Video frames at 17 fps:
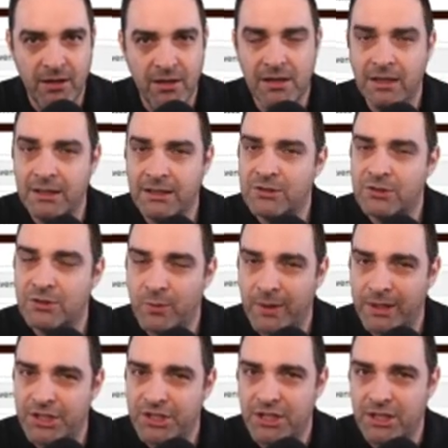Can I
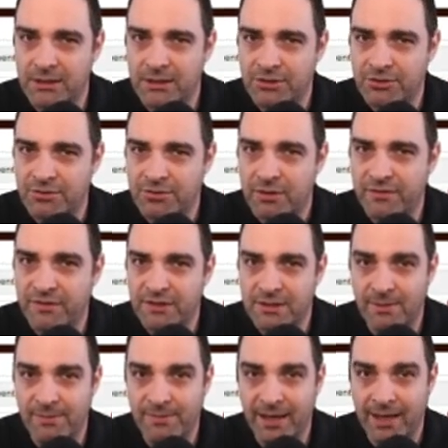switch industry for
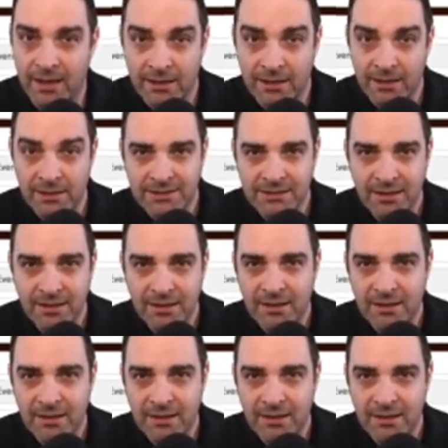something else?